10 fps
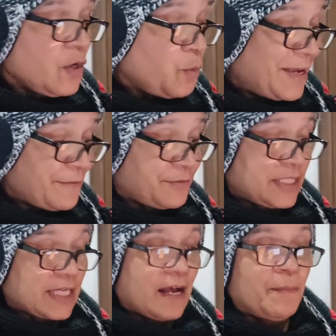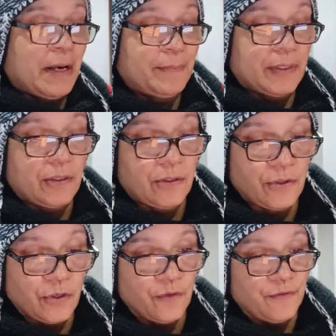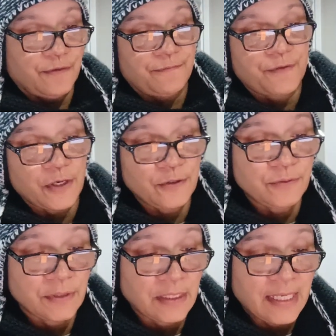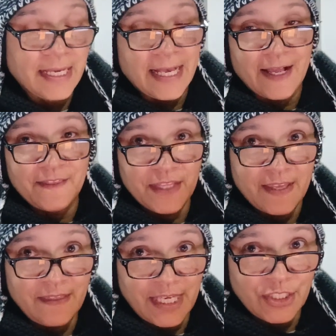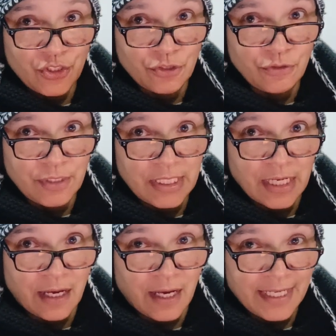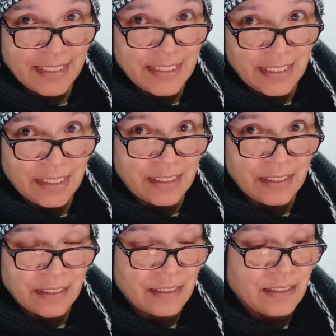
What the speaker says: wait for it to come up on the phone, and then they do the ID.